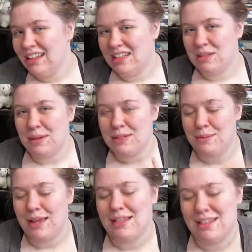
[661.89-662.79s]
It smells
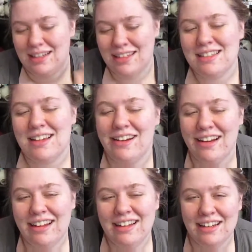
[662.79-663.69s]
amazing.
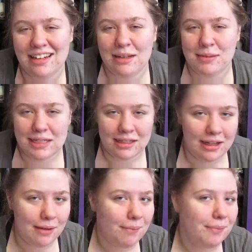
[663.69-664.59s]
Sorry that I keep saying that.